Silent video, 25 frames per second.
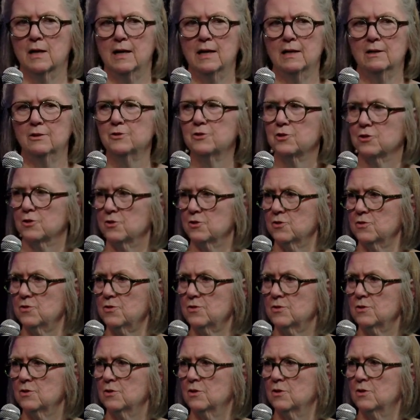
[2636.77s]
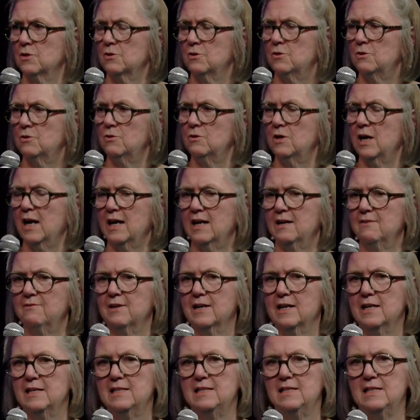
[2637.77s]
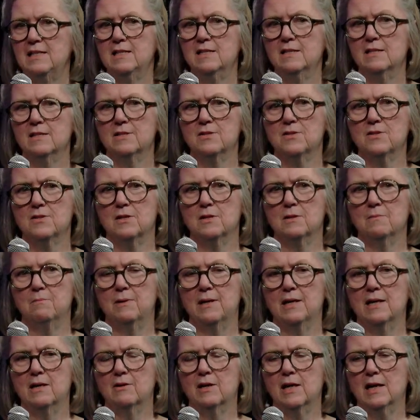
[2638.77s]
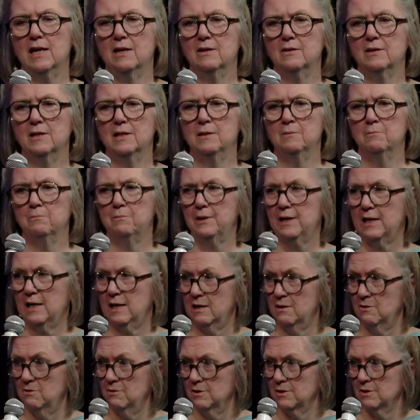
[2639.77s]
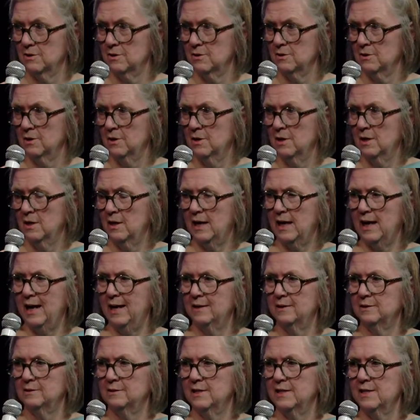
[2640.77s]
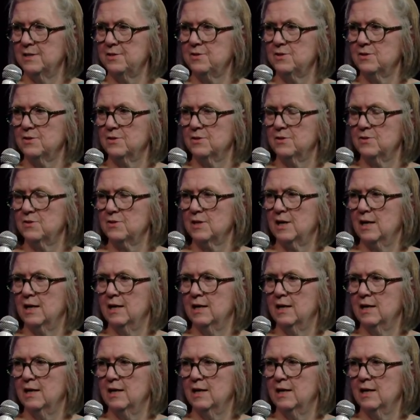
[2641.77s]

elders who have ideas about how to empower adolescents